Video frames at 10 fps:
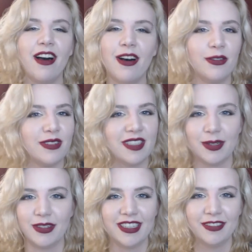oh, it was
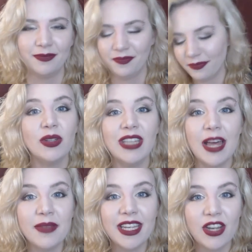so good. So
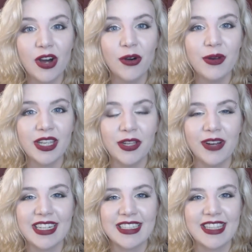let me know what you
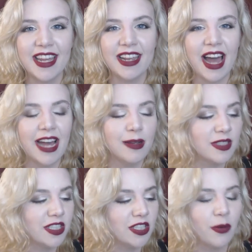guys think. I
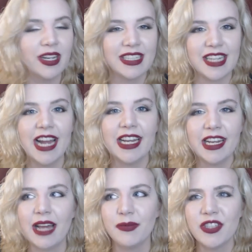am so
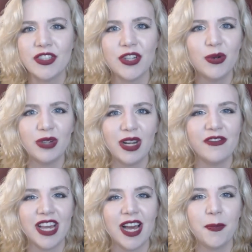excited. I'm so
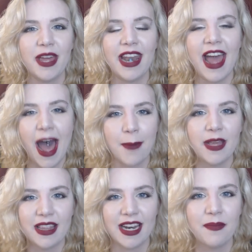revved up and
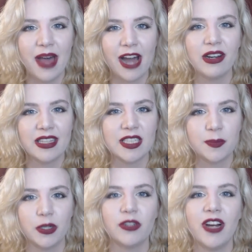happy that I'm out of this
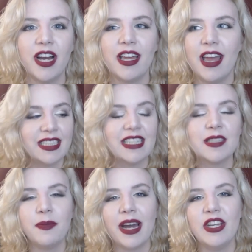book rut. This
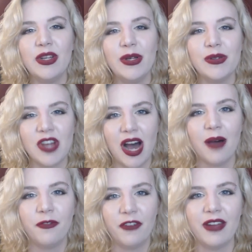is my new
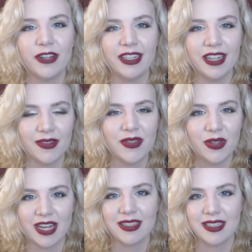top favorite of
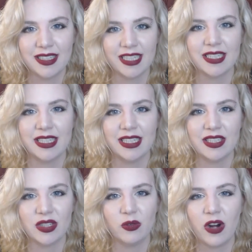2016
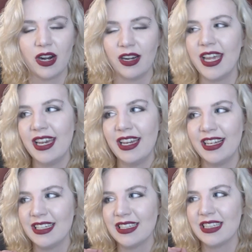so far. It
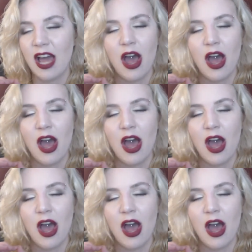is